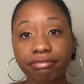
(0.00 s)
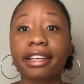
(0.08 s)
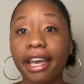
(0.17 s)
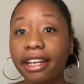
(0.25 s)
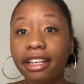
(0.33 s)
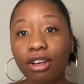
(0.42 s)

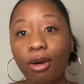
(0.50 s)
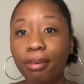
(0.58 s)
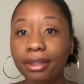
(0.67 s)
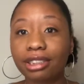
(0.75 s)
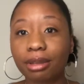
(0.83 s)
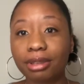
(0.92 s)
Katie
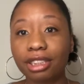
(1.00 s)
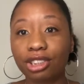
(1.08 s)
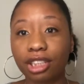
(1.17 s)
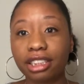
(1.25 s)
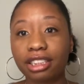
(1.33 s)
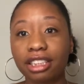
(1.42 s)
opens up to
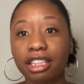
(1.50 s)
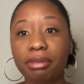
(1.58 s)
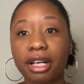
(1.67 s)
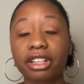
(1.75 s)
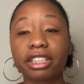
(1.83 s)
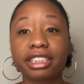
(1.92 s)
Justin
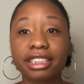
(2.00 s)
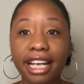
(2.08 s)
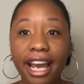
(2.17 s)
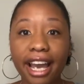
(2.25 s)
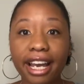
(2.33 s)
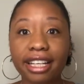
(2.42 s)
about her
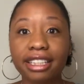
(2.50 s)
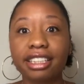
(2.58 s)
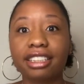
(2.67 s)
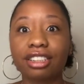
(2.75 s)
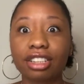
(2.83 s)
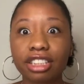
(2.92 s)
dad
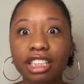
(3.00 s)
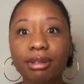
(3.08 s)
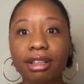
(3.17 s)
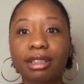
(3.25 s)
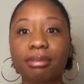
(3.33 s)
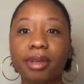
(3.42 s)
and learning
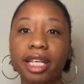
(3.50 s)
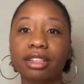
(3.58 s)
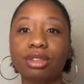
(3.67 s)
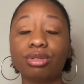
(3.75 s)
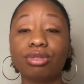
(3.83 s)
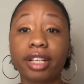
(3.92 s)
about the
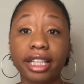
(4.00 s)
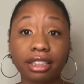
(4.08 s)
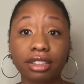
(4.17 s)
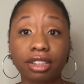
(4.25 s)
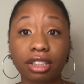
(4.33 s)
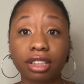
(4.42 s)
man who
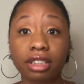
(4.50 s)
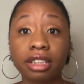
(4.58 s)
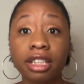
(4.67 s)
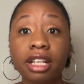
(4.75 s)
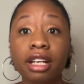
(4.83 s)
raised her